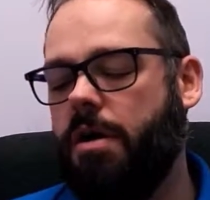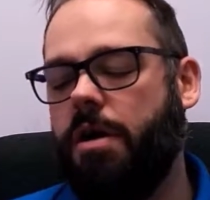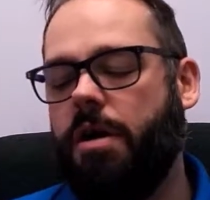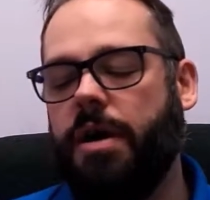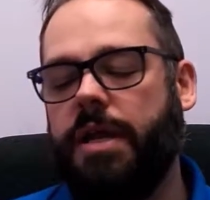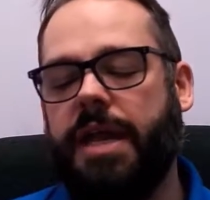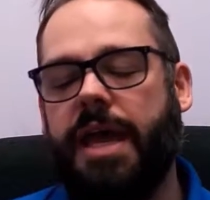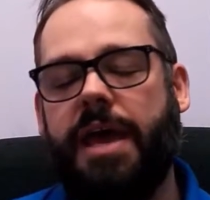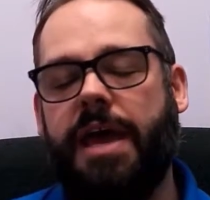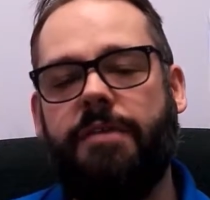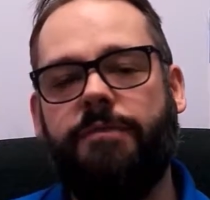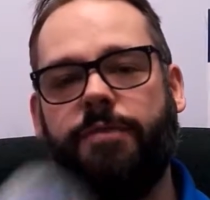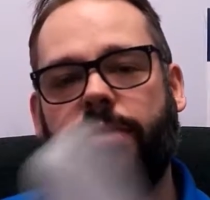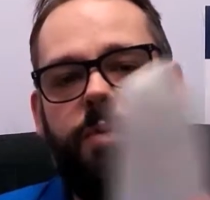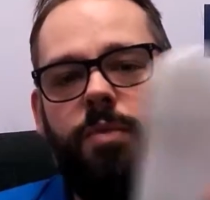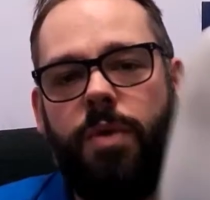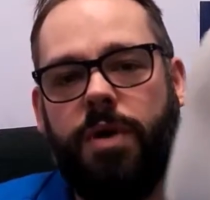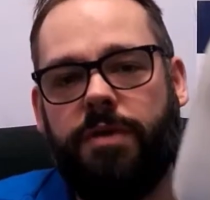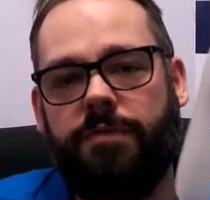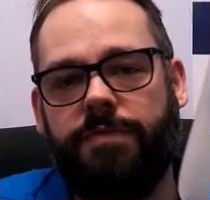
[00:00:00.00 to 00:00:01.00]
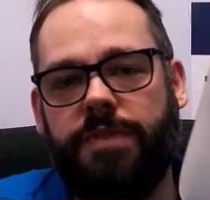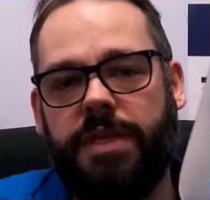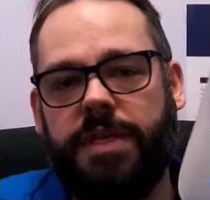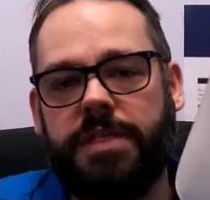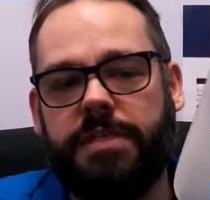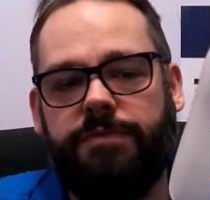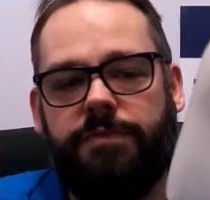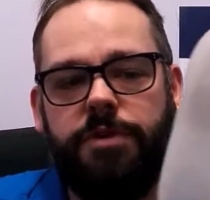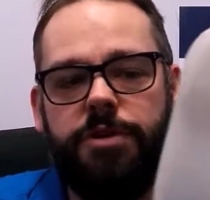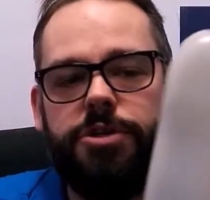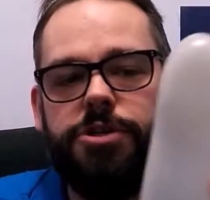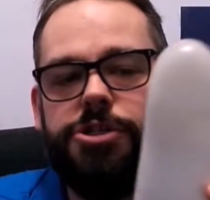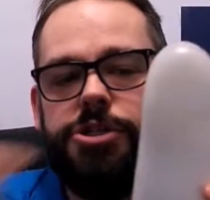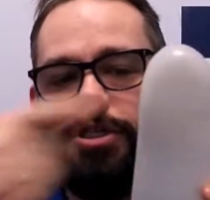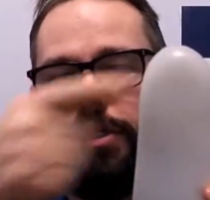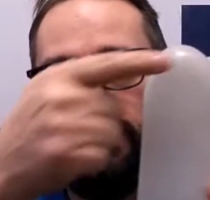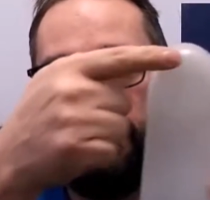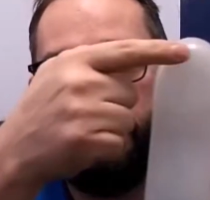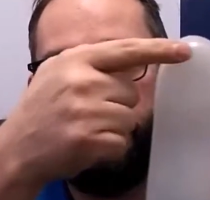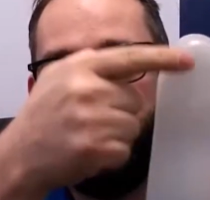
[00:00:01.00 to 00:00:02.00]
On every one of these
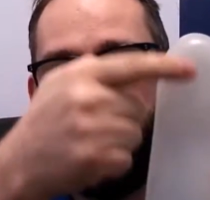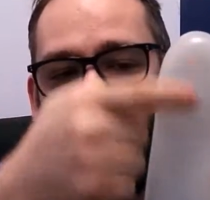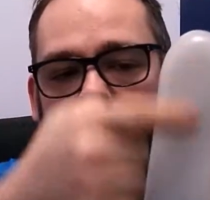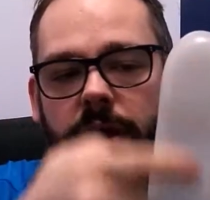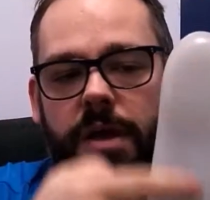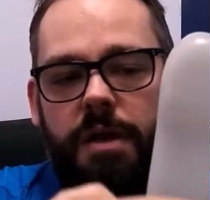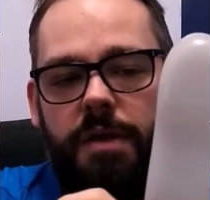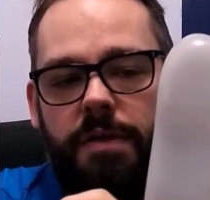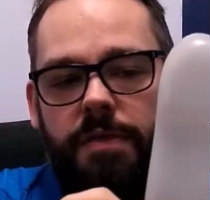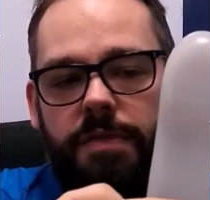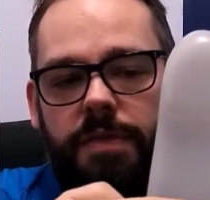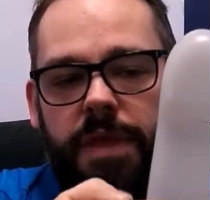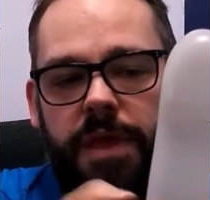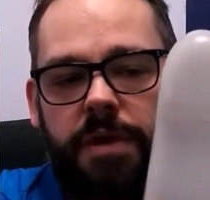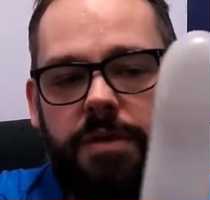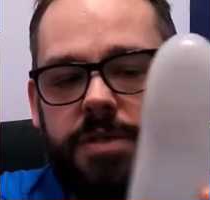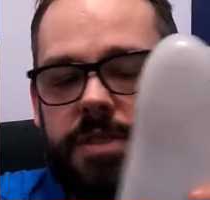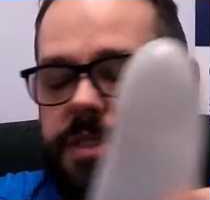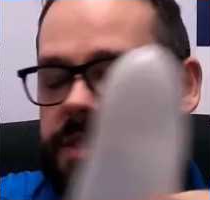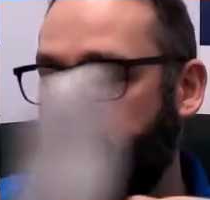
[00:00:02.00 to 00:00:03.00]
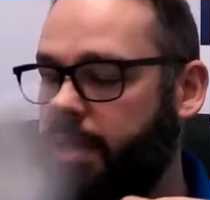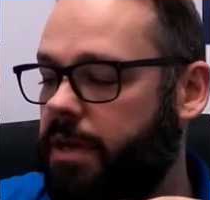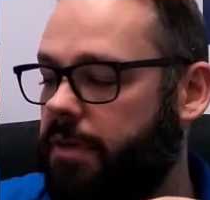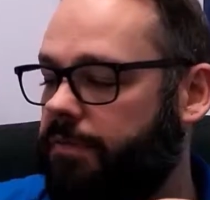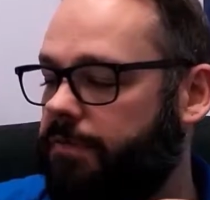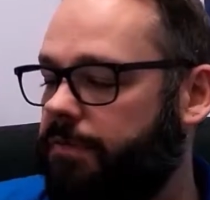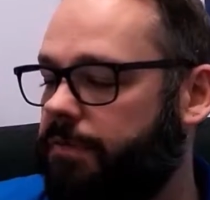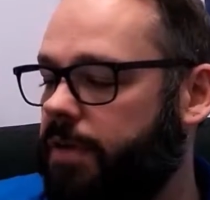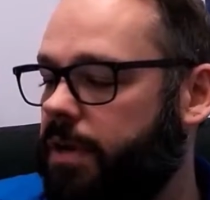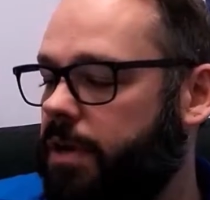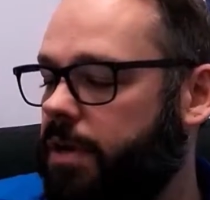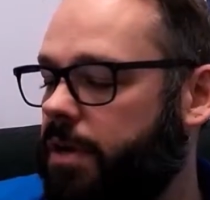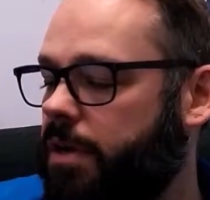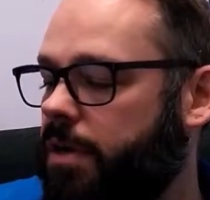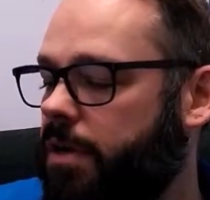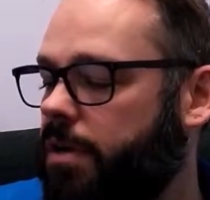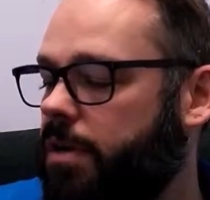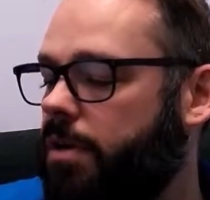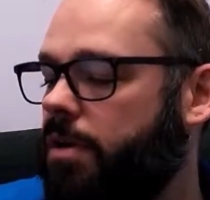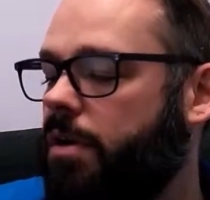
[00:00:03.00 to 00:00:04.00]
versions, they are stiff
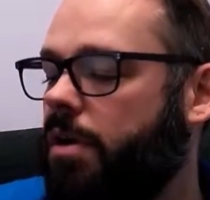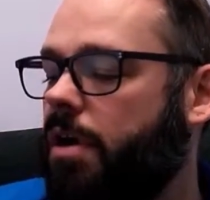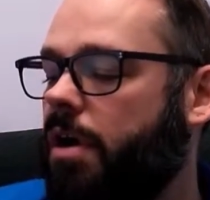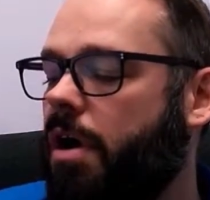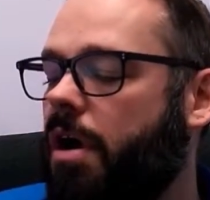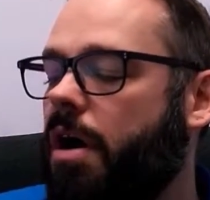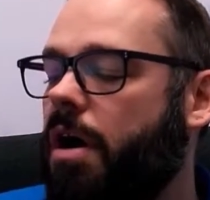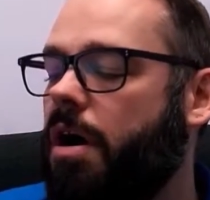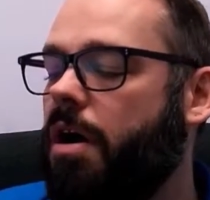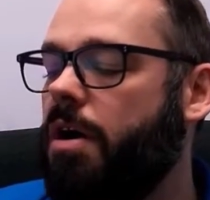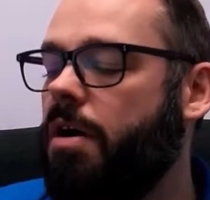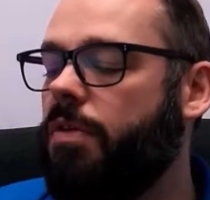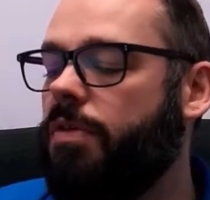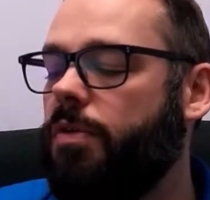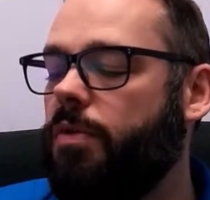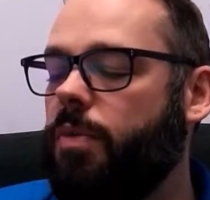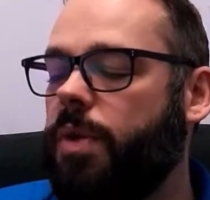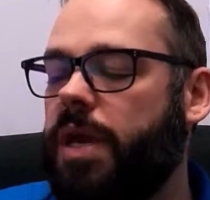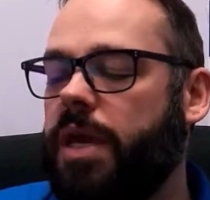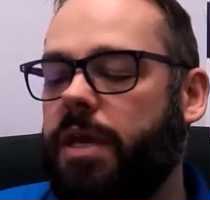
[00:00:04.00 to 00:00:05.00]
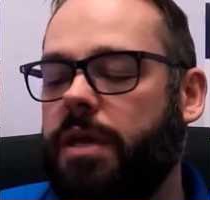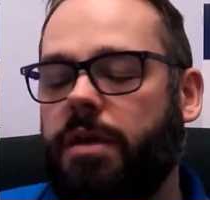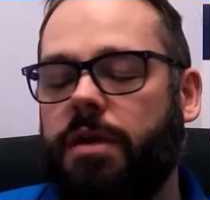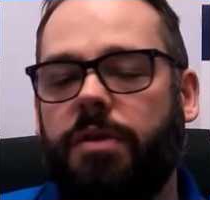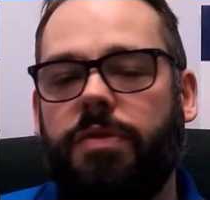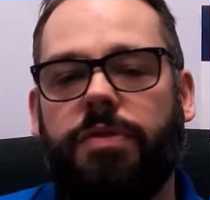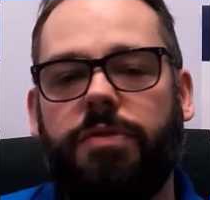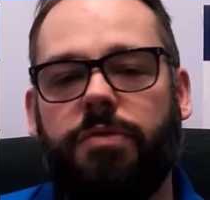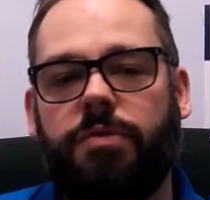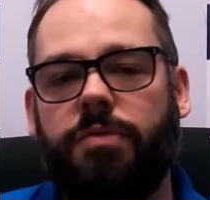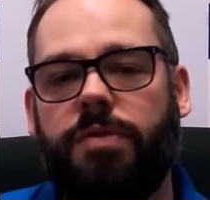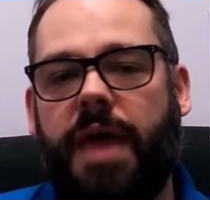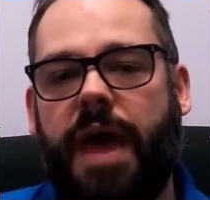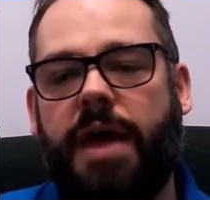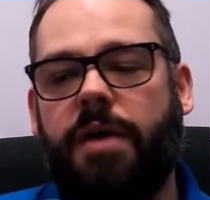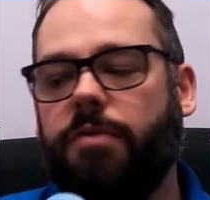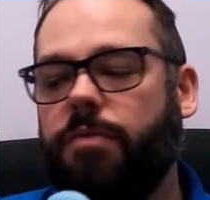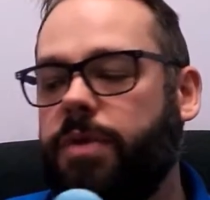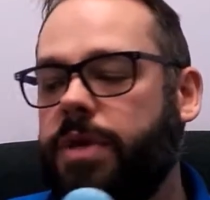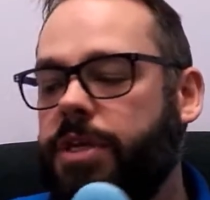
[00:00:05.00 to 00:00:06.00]
all the way through
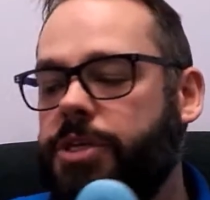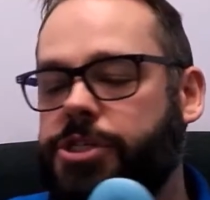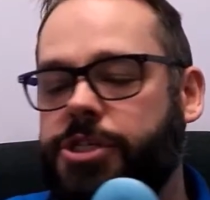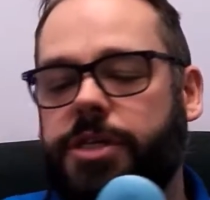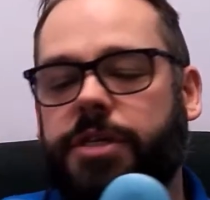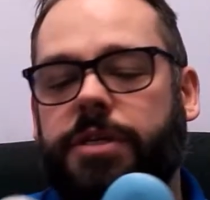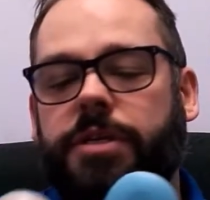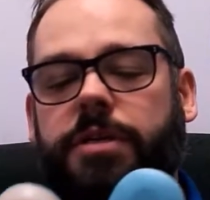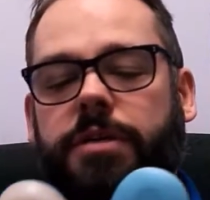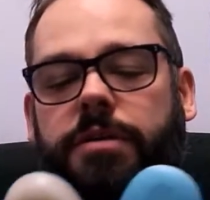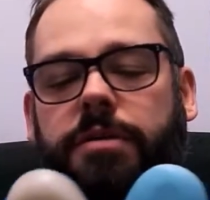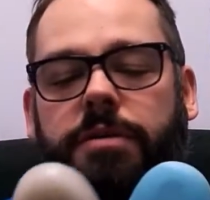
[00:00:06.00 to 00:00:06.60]
that region.